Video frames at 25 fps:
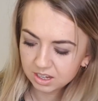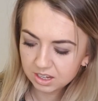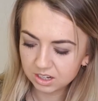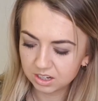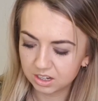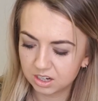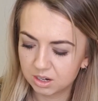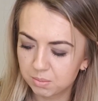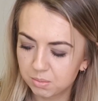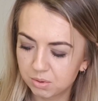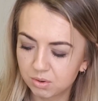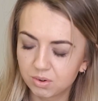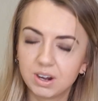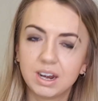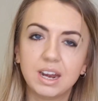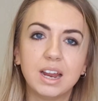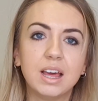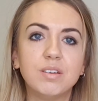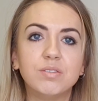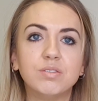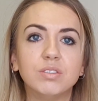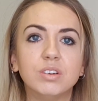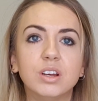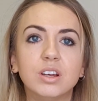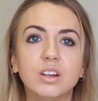Number
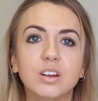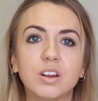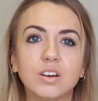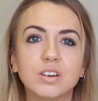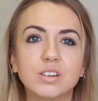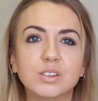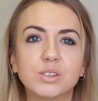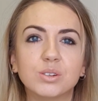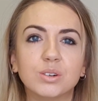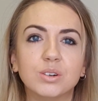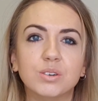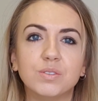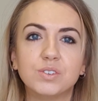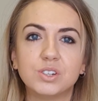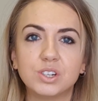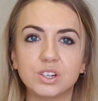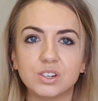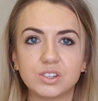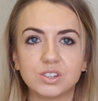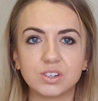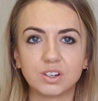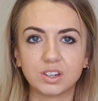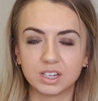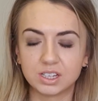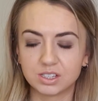11, I sort of
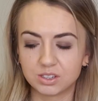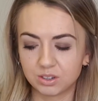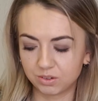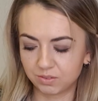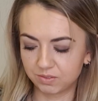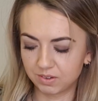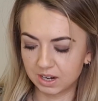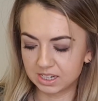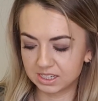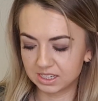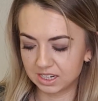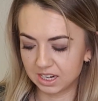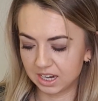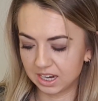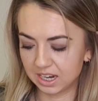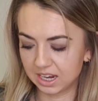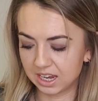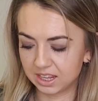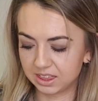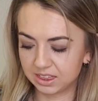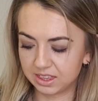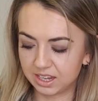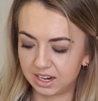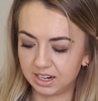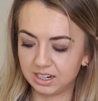touched on this already,
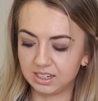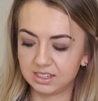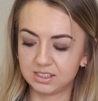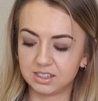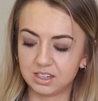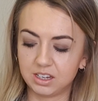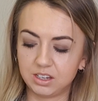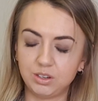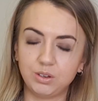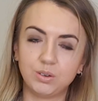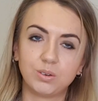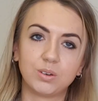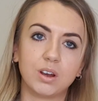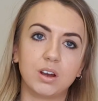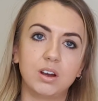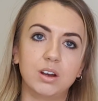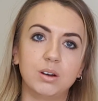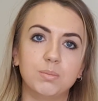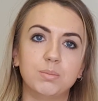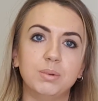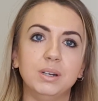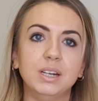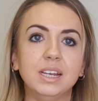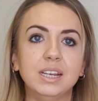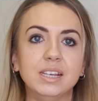and that is that you can't
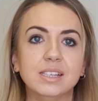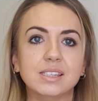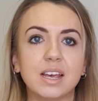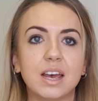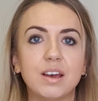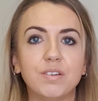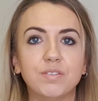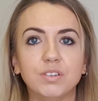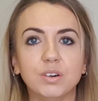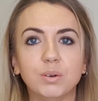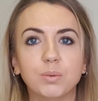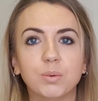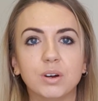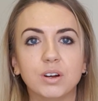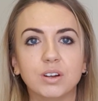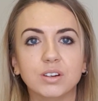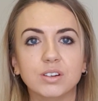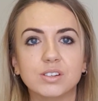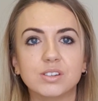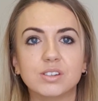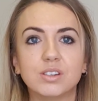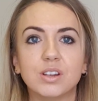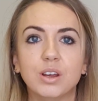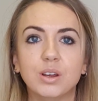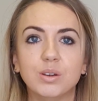please everyone,
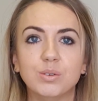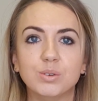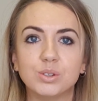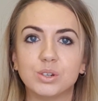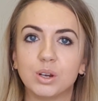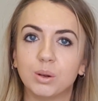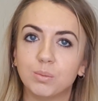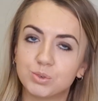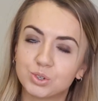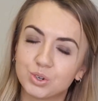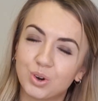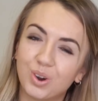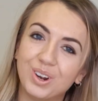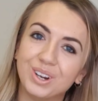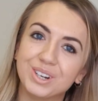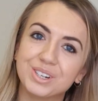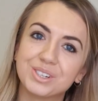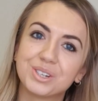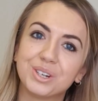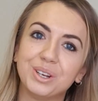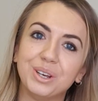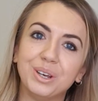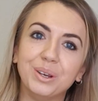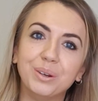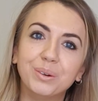so stop trying
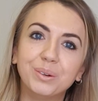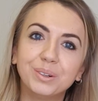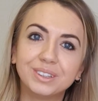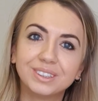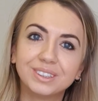to.